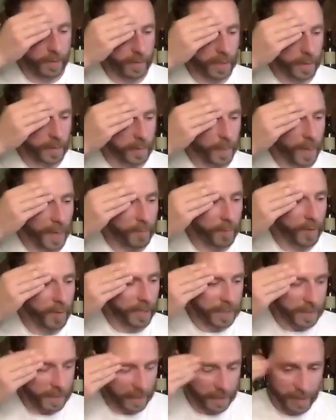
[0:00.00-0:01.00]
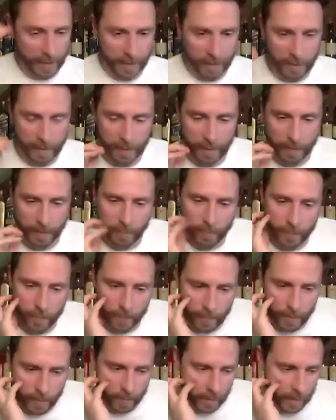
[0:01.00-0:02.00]
There was Benrinnes in the
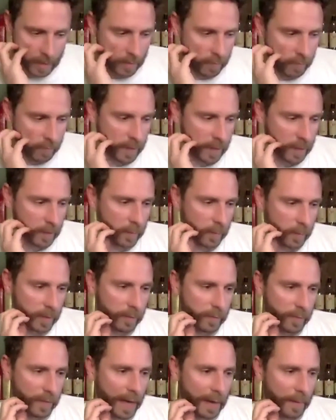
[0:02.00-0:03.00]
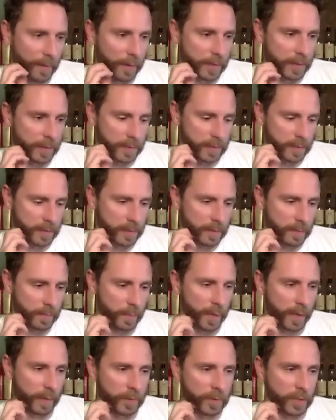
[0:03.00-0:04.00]
field with the flowers,
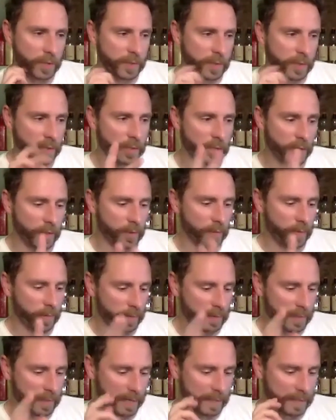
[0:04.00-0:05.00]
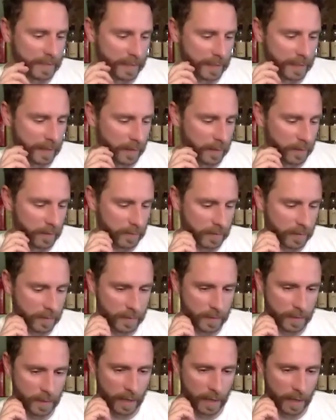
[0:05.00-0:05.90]
but it was just the two tasting notes.